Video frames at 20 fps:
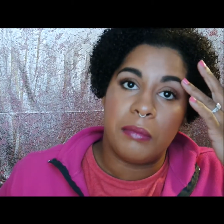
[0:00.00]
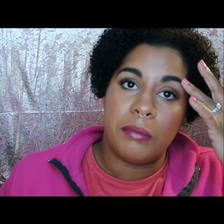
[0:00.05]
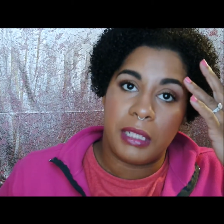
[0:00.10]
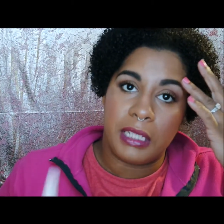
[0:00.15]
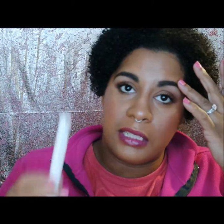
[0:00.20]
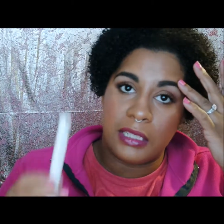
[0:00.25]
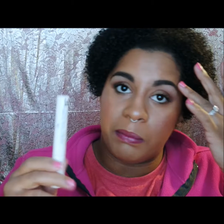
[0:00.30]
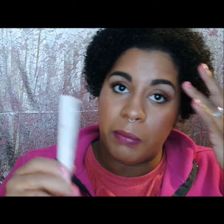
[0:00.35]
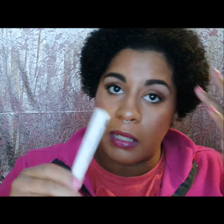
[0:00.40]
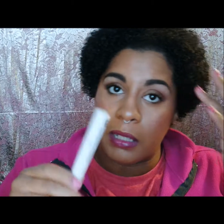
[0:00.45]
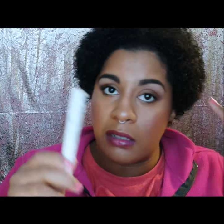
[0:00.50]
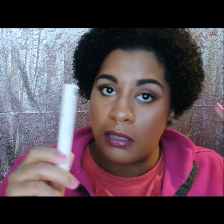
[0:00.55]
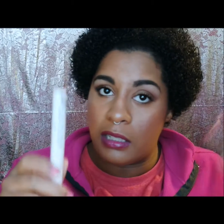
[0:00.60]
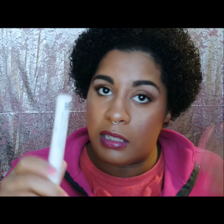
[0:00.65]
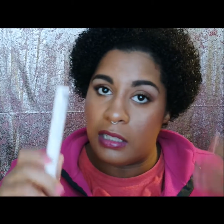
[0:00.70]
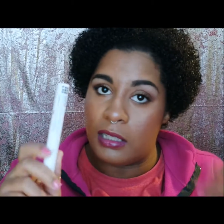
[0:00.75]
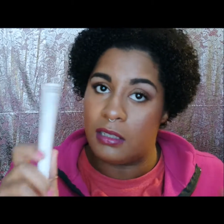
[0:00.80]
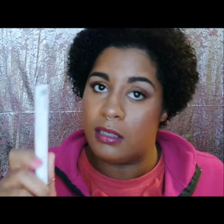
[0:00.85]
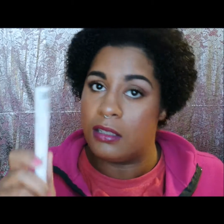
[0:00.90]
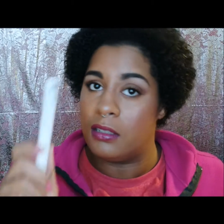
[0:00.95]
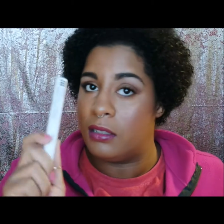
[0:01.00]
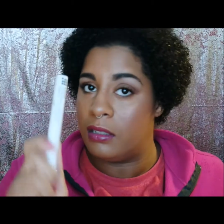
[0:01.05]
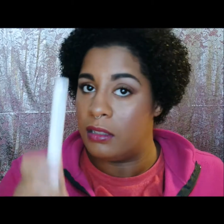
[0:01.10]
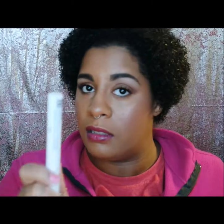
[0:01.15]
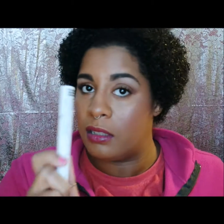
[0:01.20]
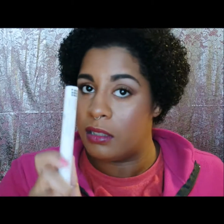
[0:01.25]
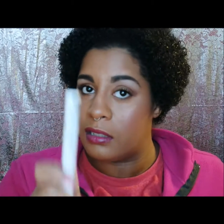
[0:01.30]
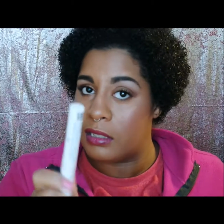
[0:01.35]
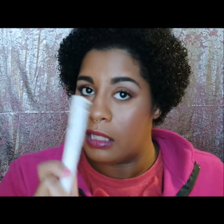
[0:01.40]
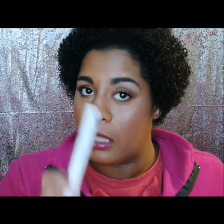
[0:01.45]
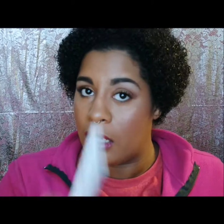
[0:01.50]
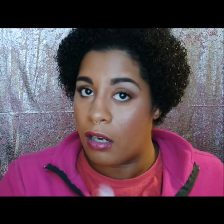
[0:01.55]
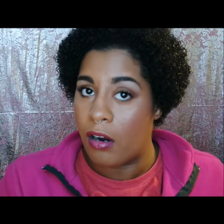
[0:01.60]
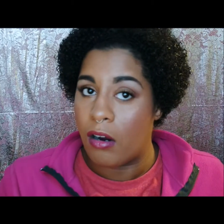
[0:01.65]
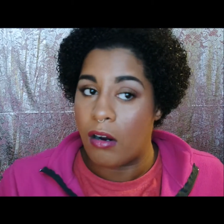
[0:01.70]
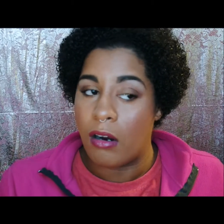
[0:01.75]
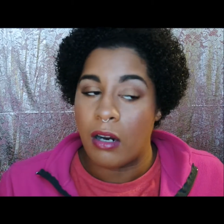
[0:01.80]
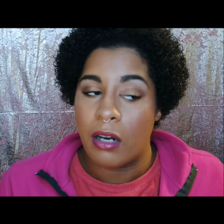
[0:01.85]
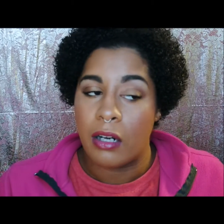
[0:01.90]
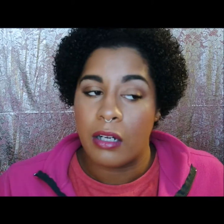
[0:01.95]
It's better than this because this doesn't get
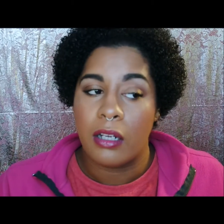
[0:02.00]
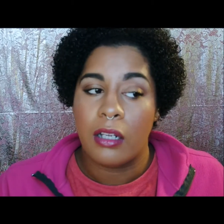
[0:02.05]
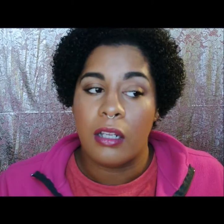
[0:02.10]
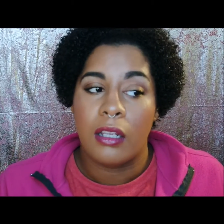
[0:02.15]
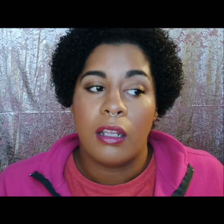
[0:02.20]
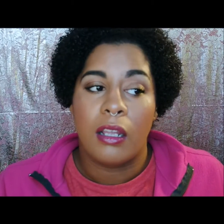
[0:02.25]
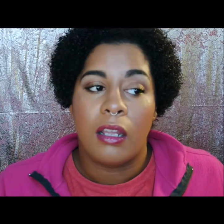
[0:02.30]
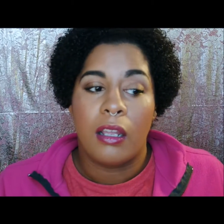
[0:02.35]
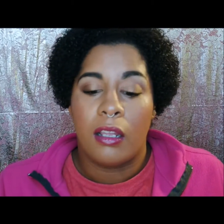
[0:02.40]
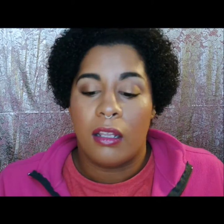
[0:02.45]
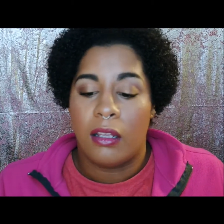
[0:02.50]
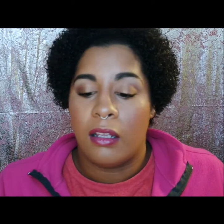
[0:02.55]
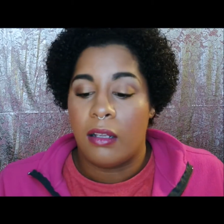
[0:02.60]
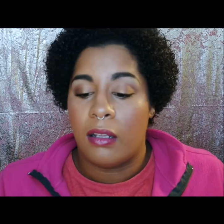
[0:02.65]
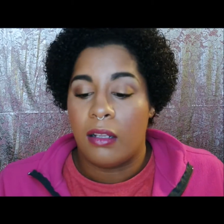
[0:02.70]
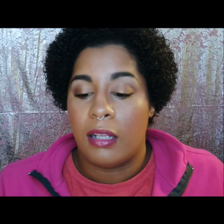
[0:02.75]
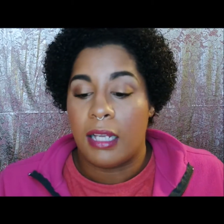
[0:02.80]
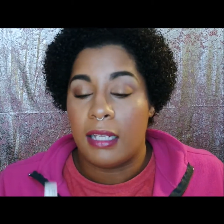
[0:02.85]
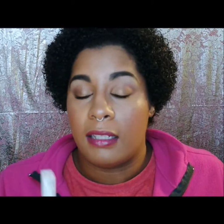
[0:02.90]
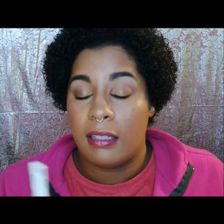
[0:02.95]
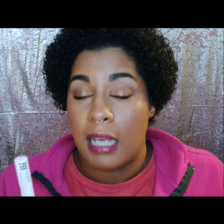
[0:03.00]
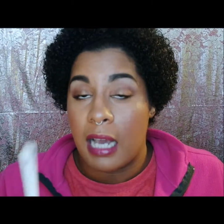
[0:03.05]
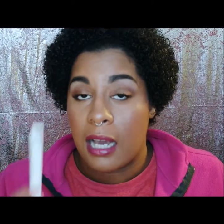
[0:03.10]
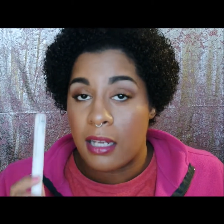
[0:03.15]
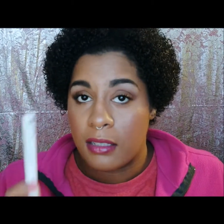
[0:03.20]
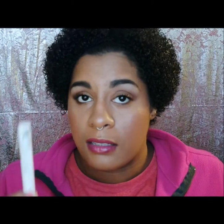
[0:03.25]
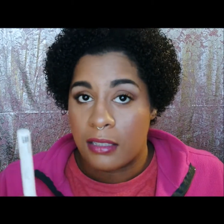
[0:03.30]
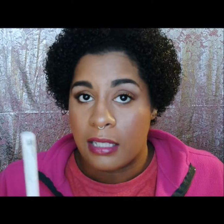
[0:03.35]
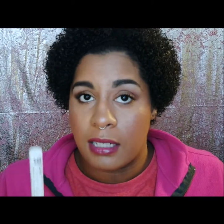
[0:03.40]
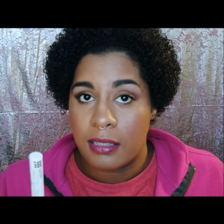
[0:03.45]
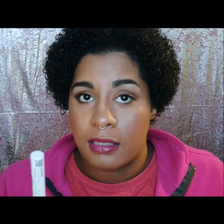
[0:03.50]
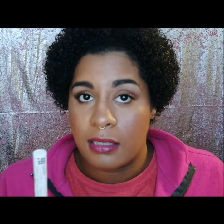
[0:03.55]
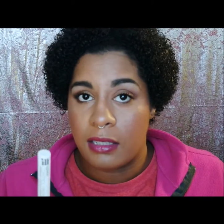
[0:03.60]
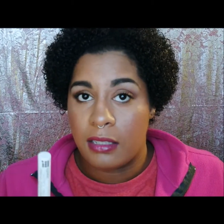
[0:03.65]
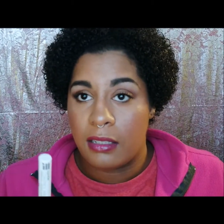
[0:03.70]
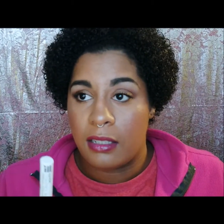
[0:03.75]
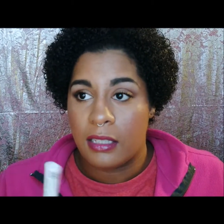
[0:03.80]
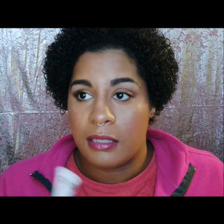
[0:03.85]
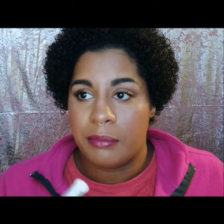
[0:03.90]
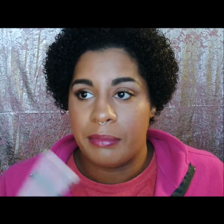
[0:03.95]
hard like the Anastasia
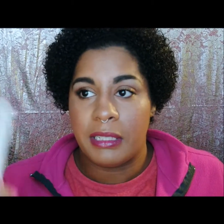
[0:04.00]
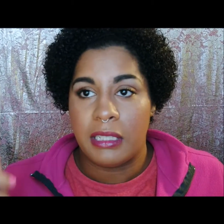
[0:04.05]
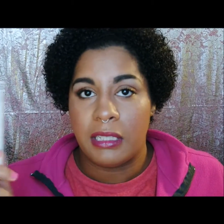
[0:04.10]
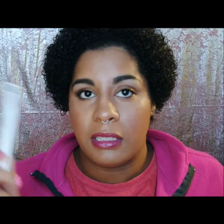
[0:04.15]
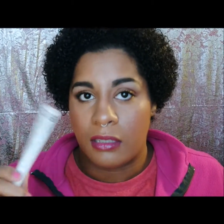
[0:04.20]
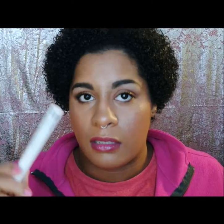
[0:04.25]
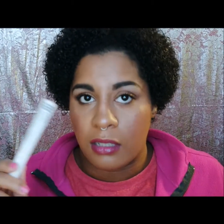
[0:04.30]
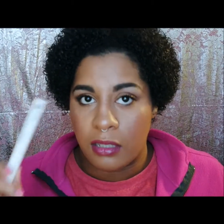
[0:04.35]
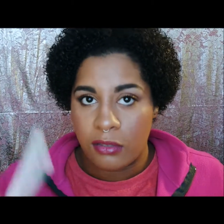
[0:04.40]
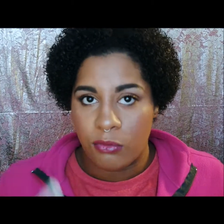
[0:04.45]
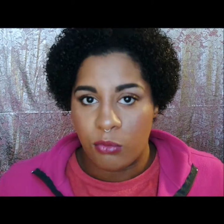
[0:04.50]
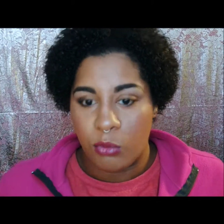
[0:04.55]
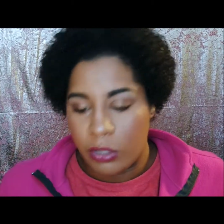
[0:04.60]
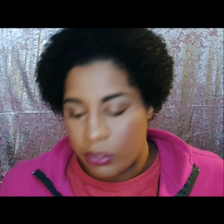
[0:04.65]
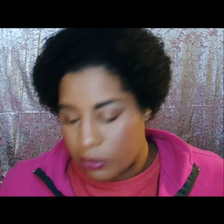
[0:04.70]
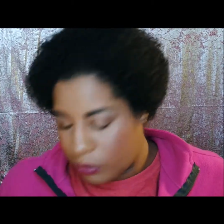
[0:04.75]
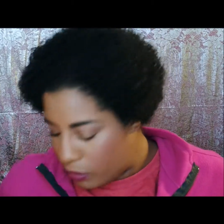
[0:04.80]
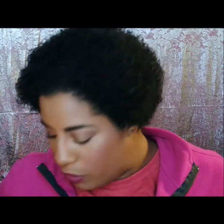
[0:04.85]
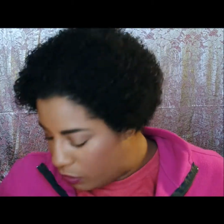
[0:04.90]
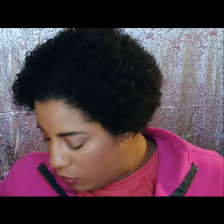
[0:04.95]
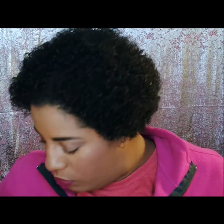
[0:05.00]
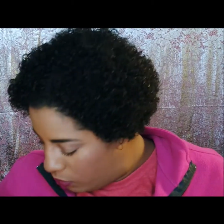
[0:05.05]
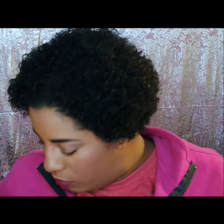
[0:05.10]
does, but this does work.